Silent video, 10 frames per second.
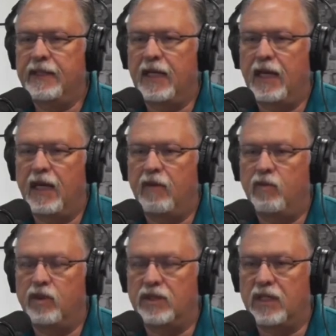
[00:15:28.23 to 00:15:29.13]

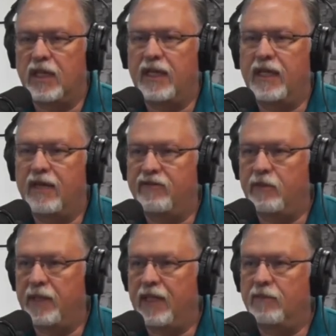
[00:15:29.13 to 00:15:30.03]
Was lucky enough to
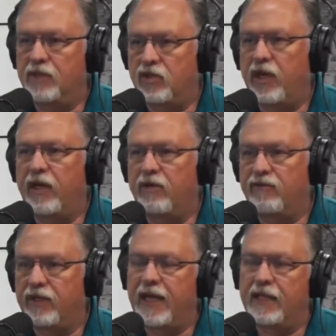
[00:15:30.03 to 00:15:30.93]
become the trainer
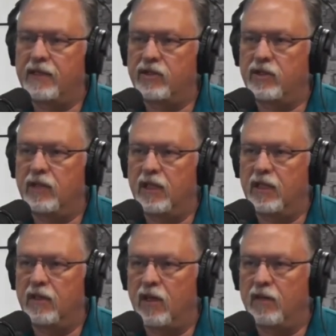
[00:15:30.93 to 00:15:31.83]
for that
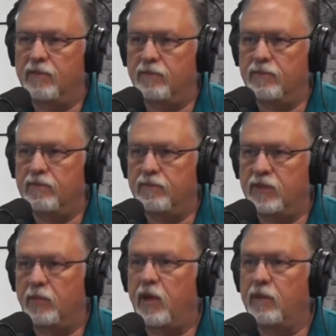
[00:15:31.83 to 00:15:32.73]

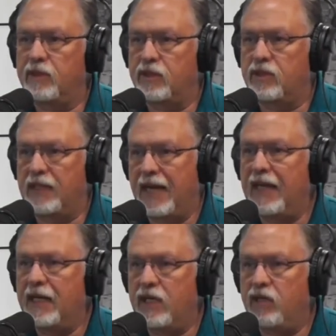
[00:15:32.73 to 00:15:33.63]
department's canine